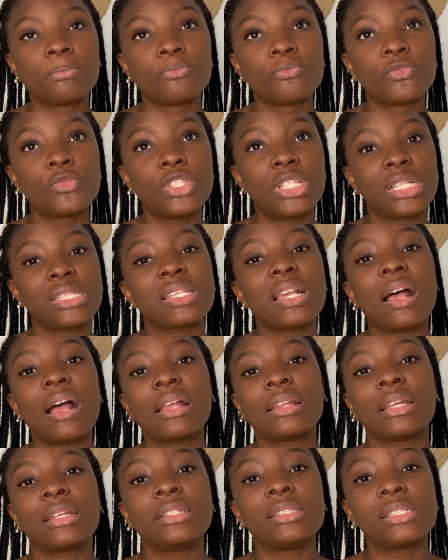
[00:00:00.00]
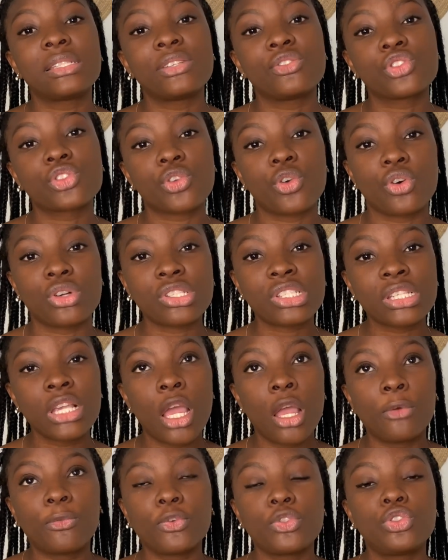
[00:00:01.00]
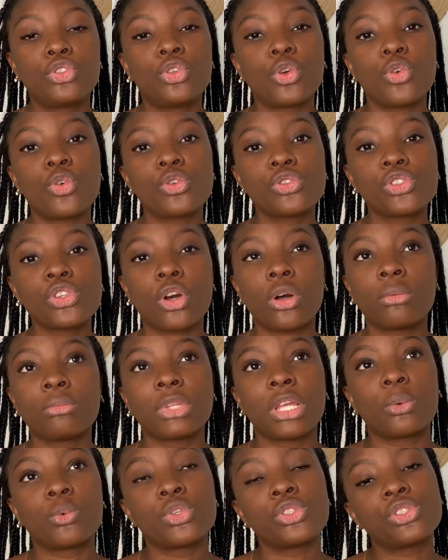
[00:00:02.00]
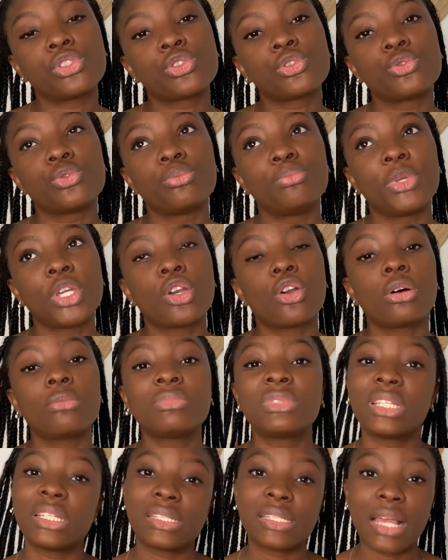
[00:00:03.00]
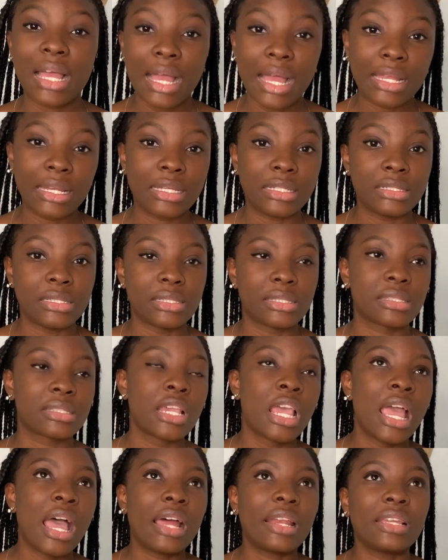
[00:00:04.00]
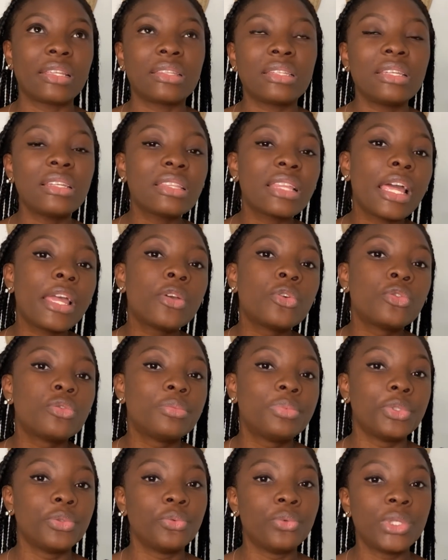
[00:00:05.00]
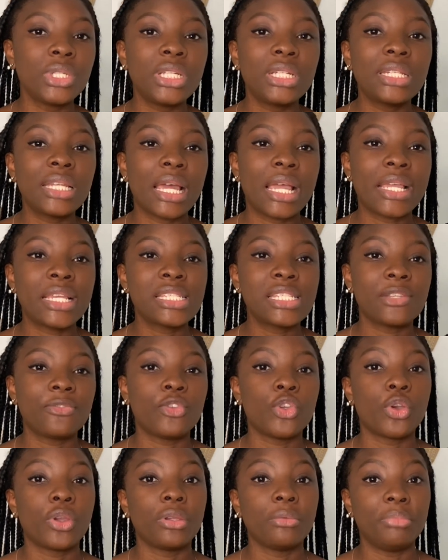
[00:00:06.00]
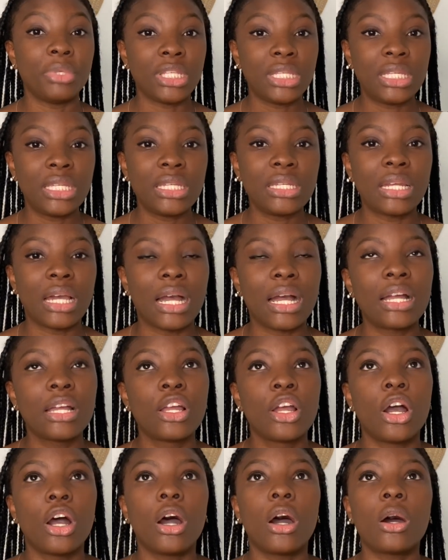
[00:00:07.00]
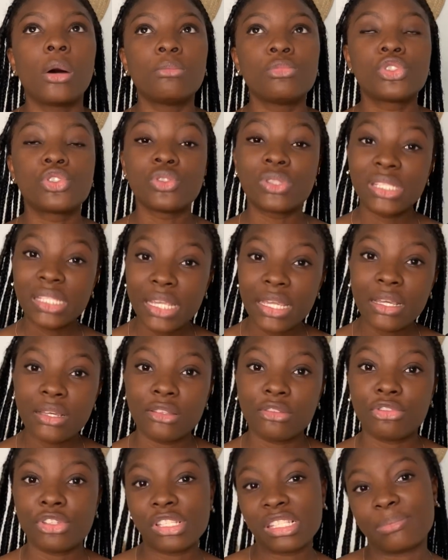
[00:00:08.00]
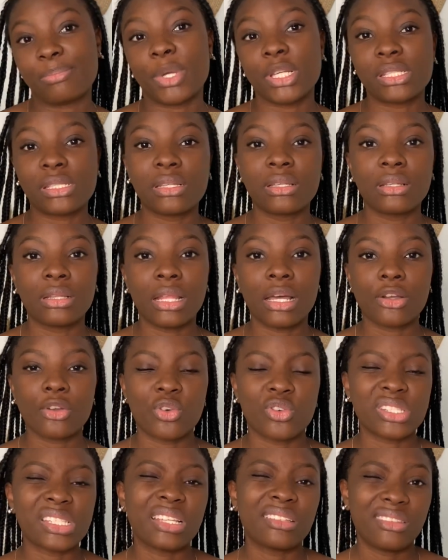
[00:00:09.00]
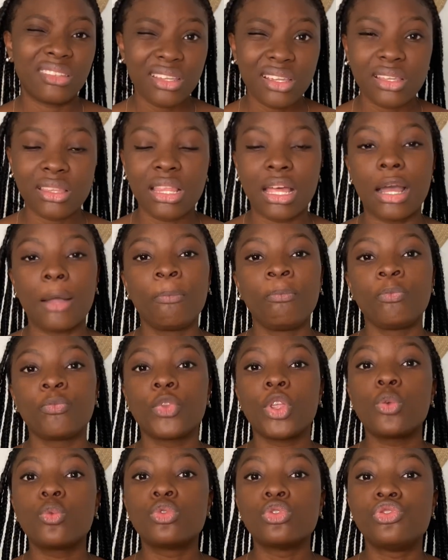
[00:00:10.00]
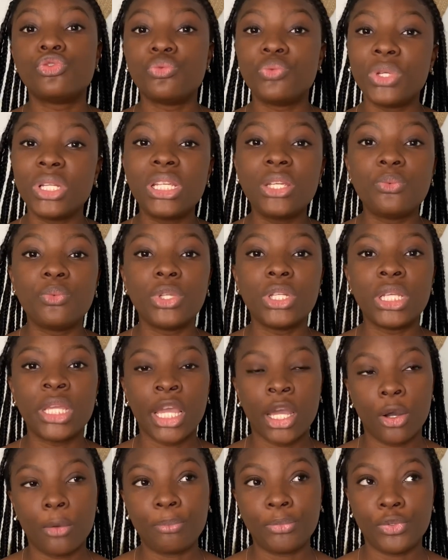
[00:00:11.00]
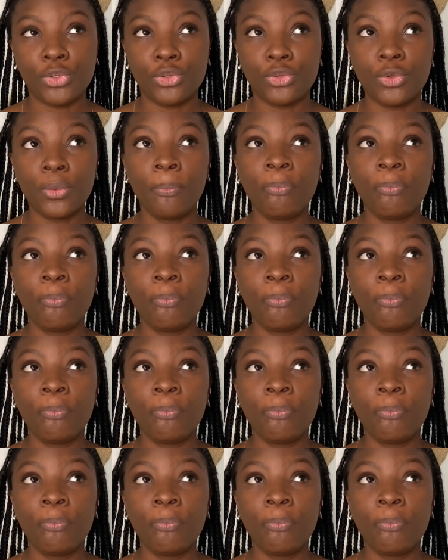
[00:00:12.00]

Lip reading: data analytics course for those that want to become data analysts. And I think that it would be really nice if you're a beginner to take this particular course. I think that it would really, really help you.